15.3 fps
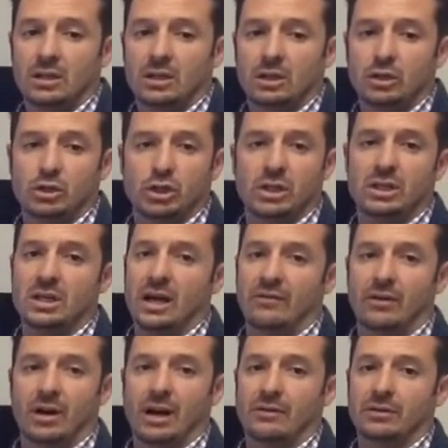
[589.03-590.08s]
you should
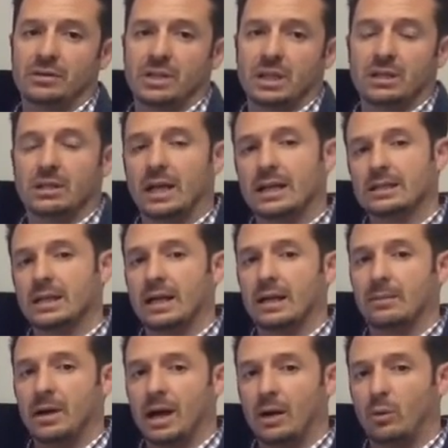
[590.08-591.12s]
never ever take that
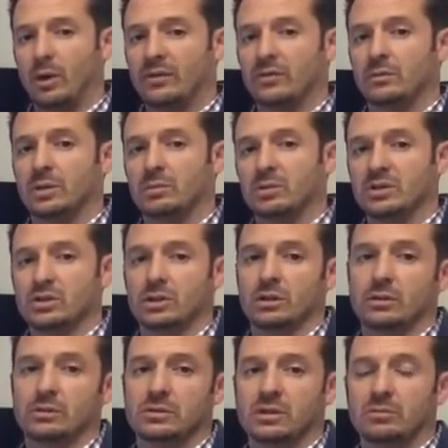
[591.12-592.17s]
time away from them, because you're
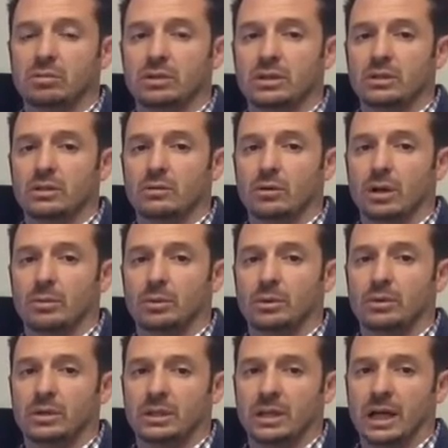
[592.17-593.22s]
going to lose complete
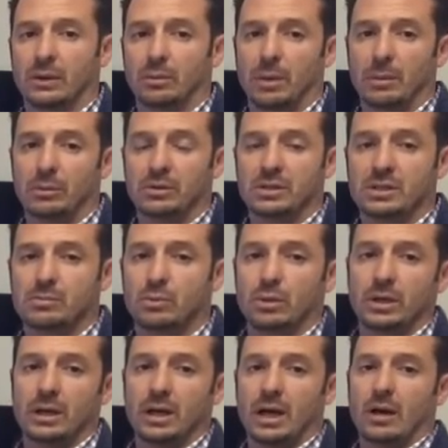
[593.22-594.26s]
credibility. You got to remember at this
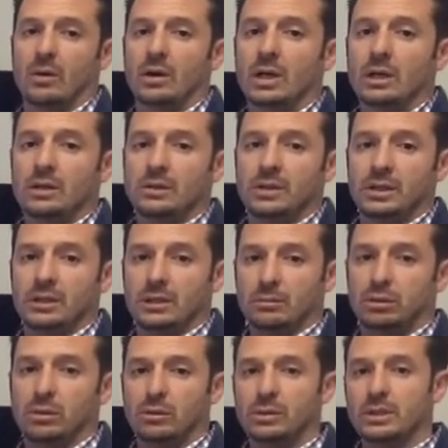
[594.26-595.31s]
point now that the
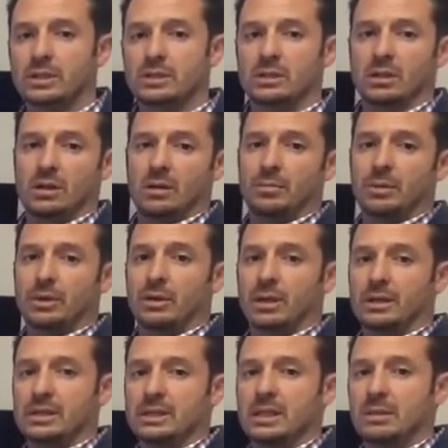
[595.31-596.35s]
employees and the company are
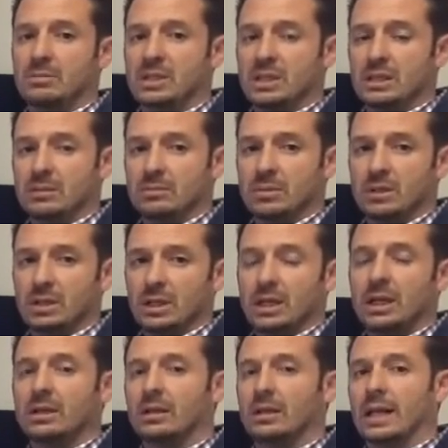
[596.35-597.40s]
on the same team,
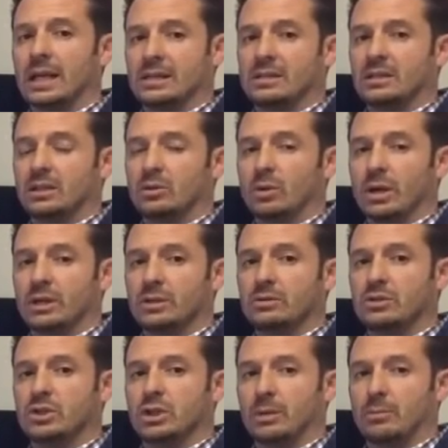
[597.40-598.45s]
and the last thing you want to do
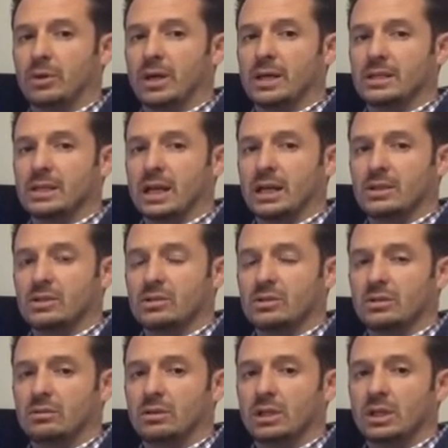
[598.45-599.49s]
is jeopardize that.
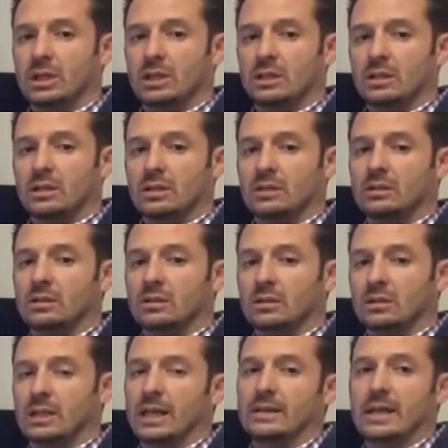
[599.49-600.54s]
So
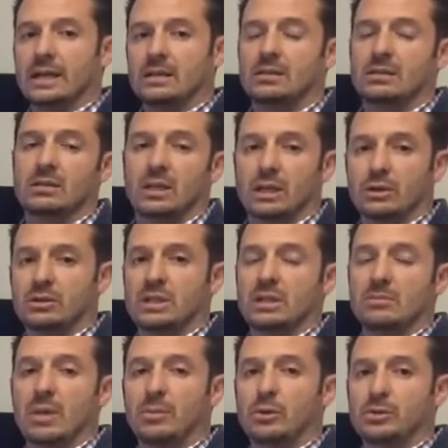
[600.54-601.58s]
let your
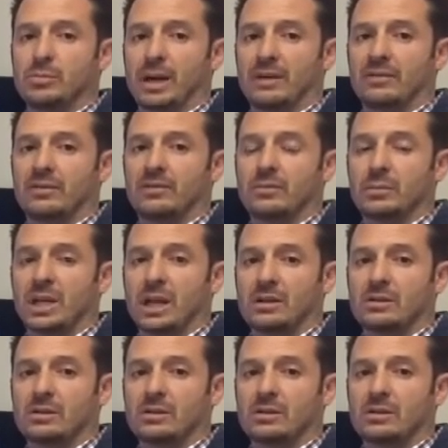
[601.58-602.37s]
team members benefit from the